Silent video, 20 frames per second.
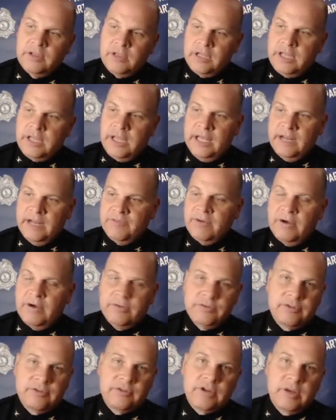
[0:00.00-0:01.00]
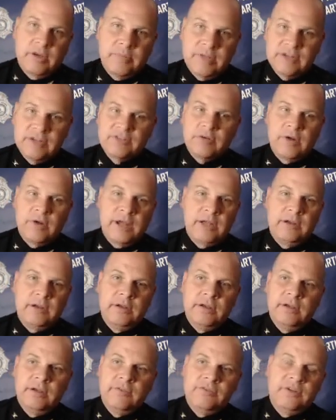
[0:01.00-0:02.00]
And if officers come, that's great.
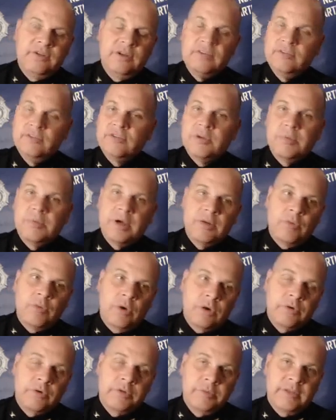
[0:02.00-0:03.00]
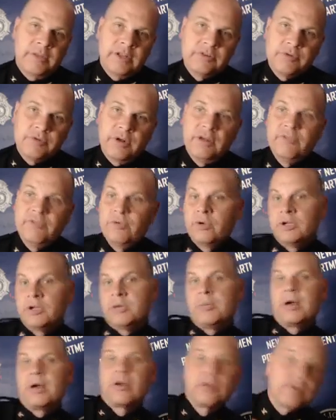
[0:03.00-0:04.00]
If citizens come out and walk with me, that's great. If you want to
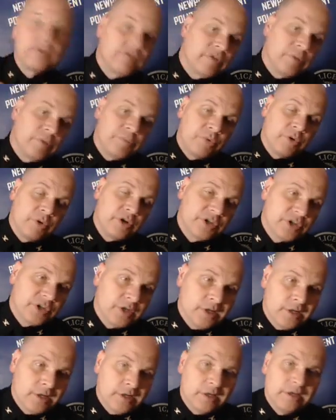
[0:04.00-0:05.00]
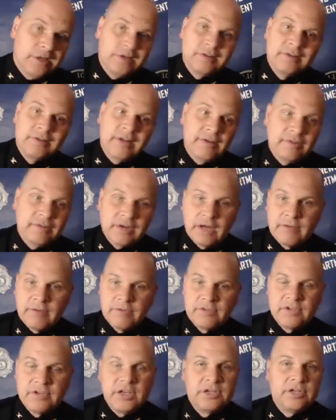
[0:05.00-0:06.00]
come out on your front porch and just have a
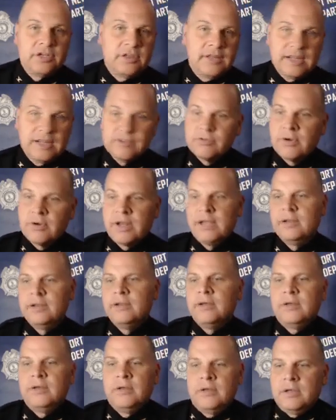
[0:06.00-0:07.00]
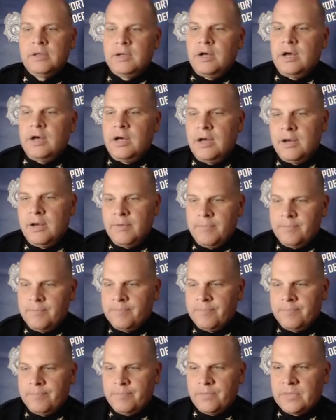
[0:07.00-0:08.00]
conversation, that's great. And
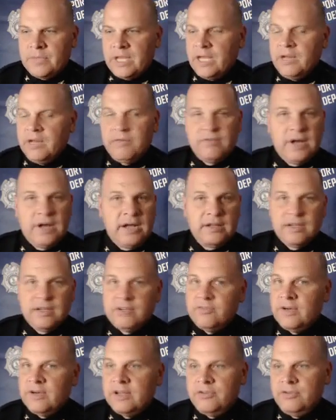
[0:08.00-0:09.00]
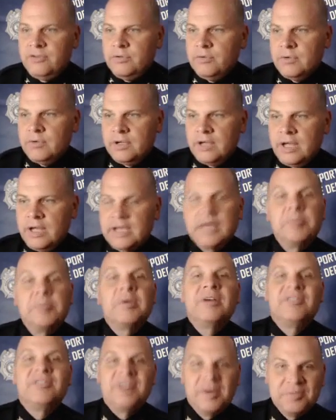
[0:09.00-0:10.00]
if not, that's fine too. I get
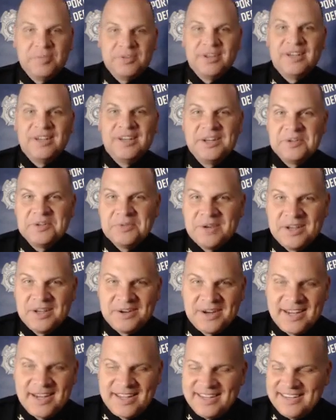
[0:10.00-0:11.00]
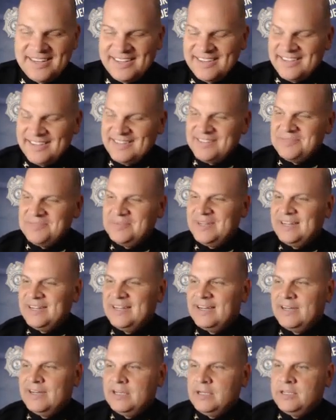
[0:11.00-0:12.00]
my steps in anyway, right?
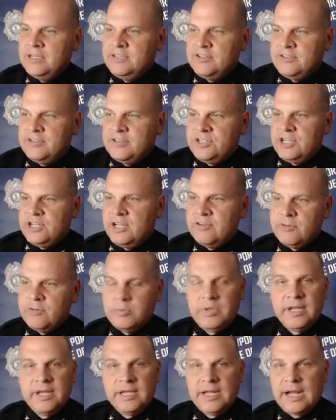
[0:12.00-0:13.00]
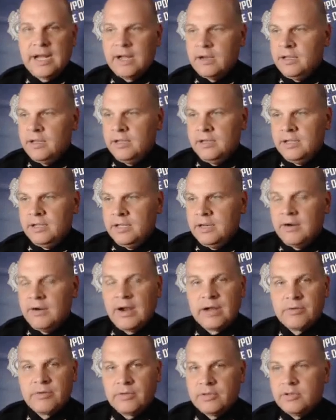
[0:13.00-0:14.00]
But it's just a chance for me to get out and
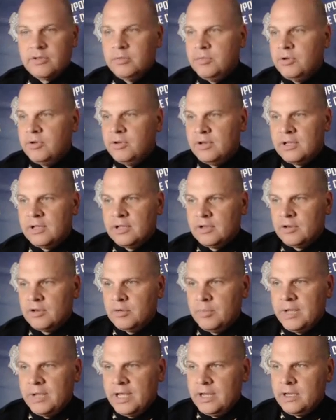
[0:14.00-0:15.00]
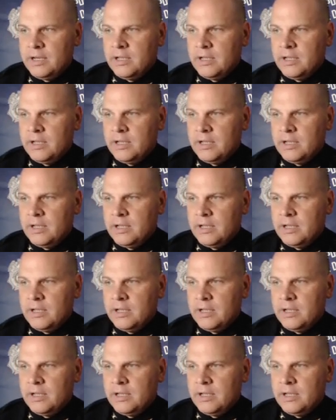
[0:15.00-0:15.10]
interact with the community a little bit.